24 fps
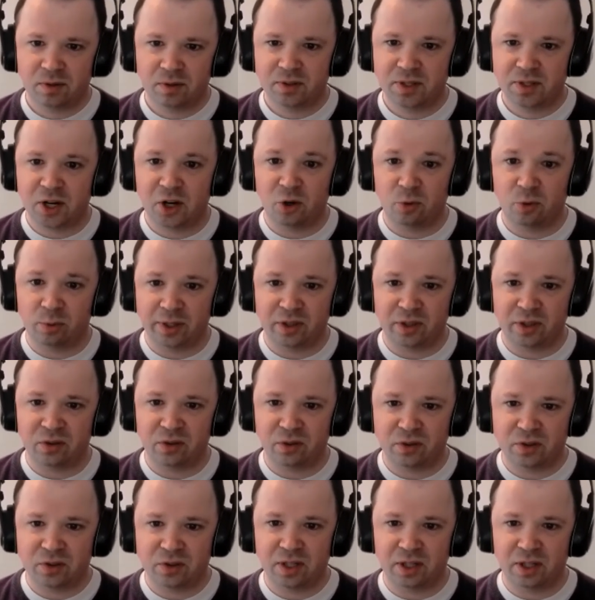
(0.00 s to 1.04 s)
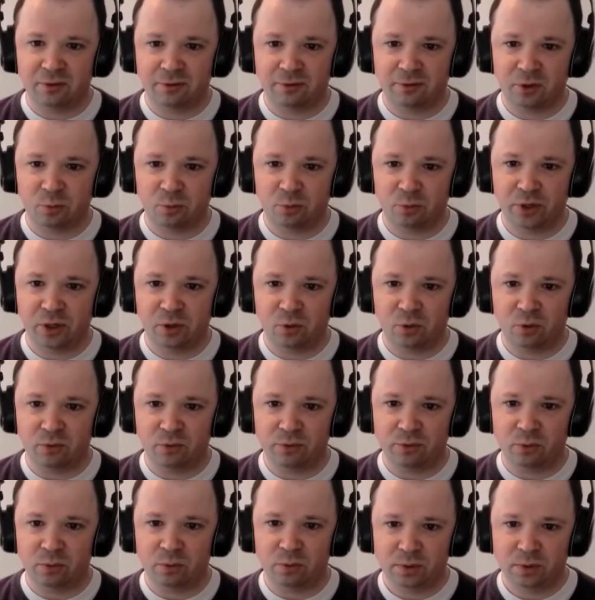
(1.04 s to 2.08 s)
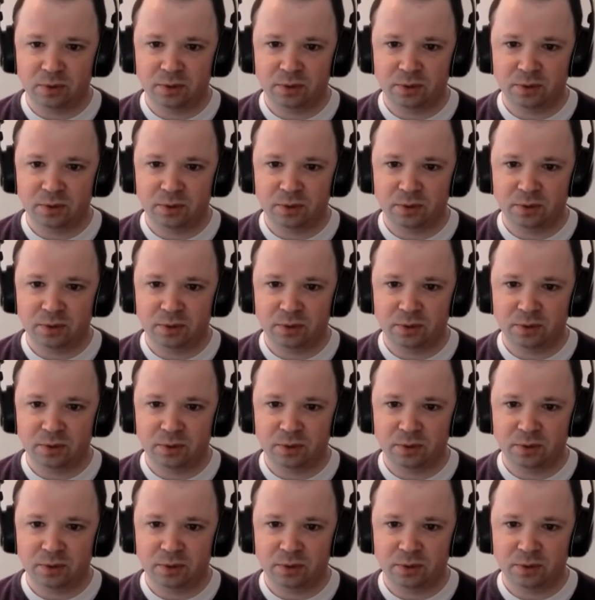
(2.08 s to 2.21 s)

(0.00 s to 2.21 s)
terribly thirsty and feel pretty awful.